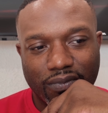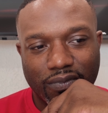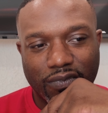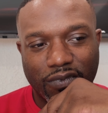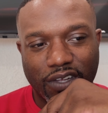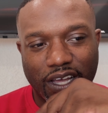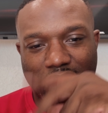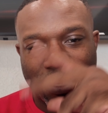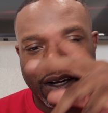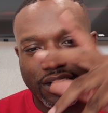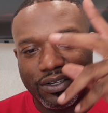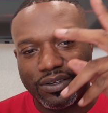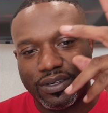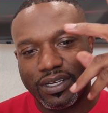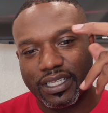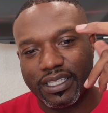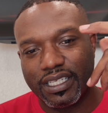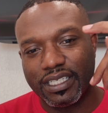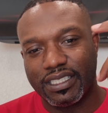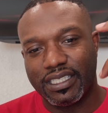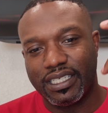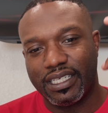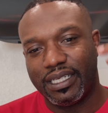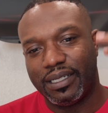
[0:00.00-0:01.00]
How do you get
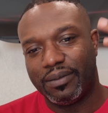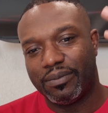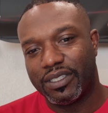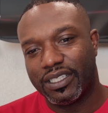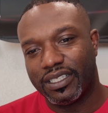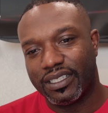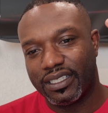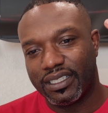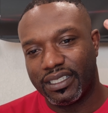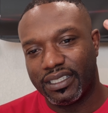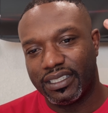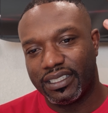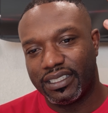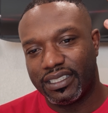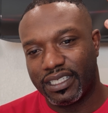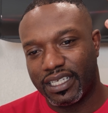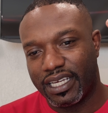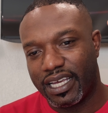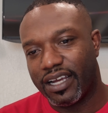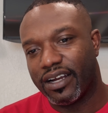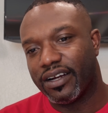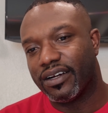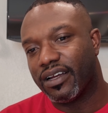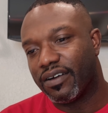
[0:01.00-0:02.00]
the team to to
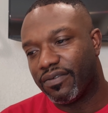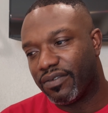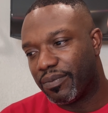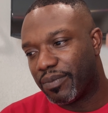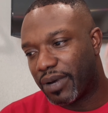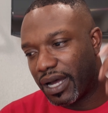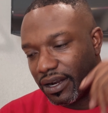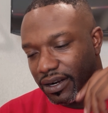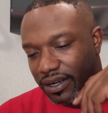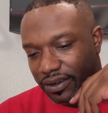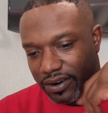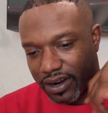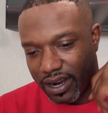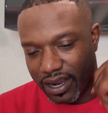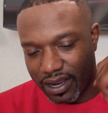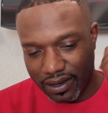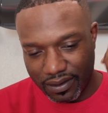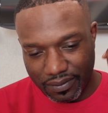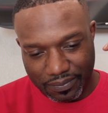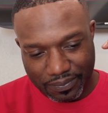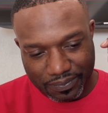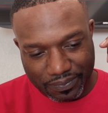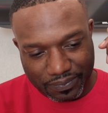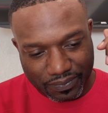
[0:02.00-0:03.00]
care enough about it, right?
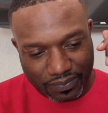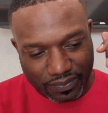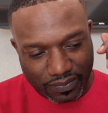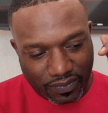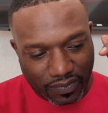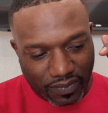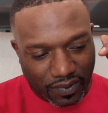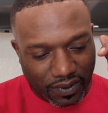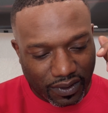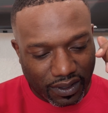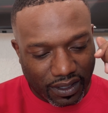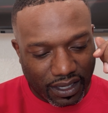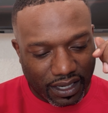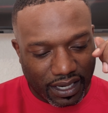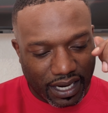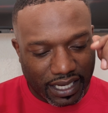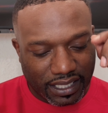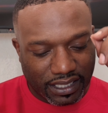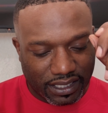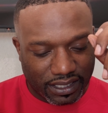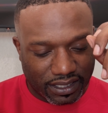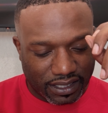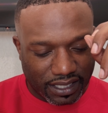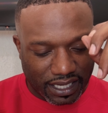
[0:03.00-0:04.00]
And
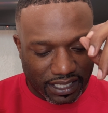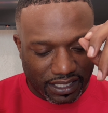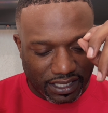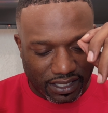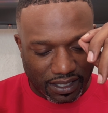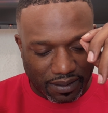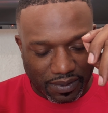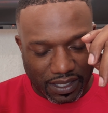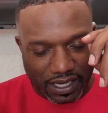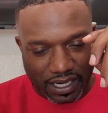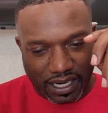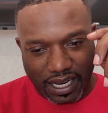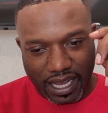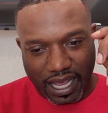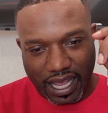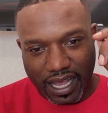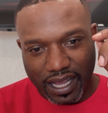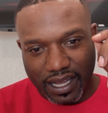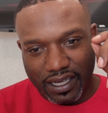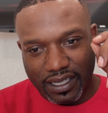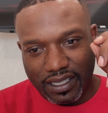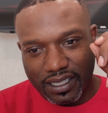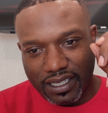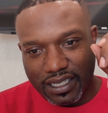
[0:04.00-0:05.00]
that's that's something
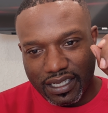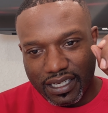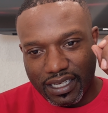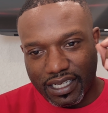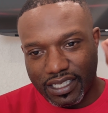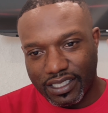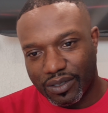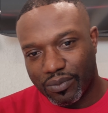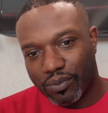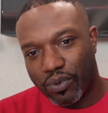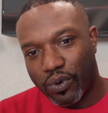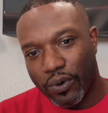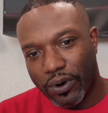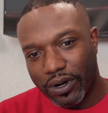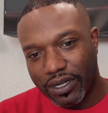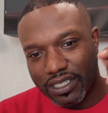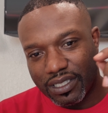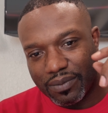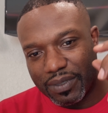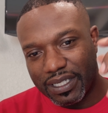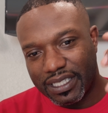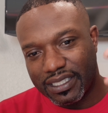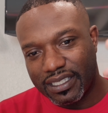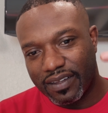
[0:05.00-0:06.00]
that is important
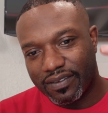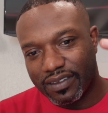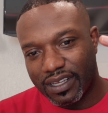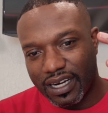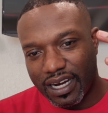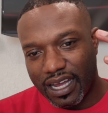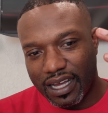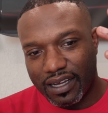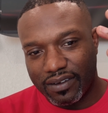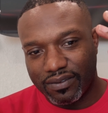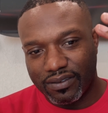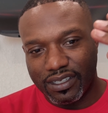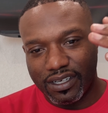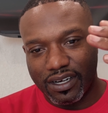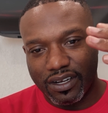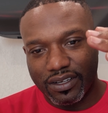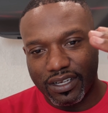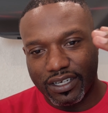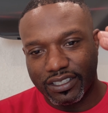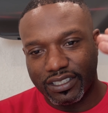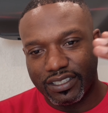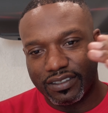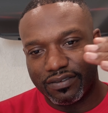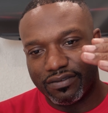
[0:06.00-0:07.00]
to me. Something I, you know,
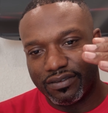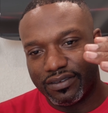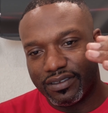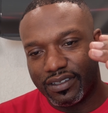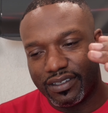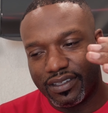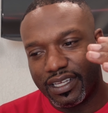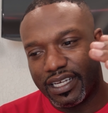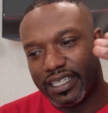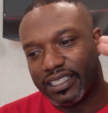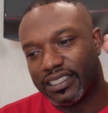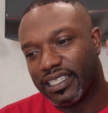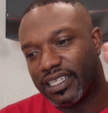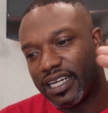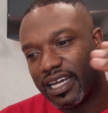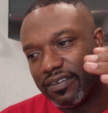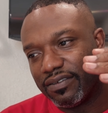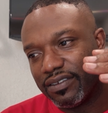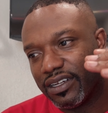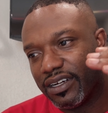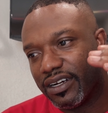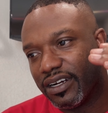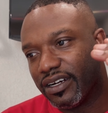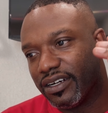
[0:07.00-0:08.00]
there's things that I've
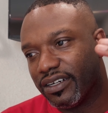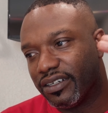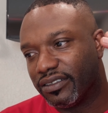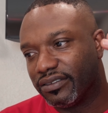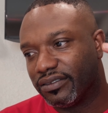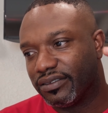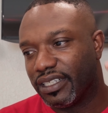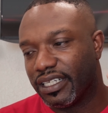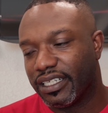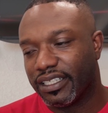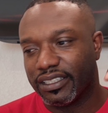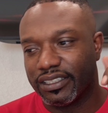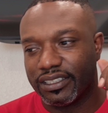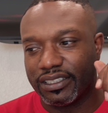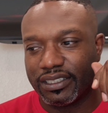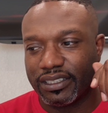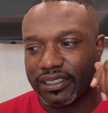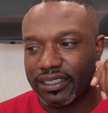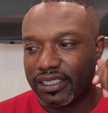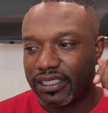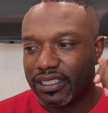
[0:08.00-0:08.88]
learned. There's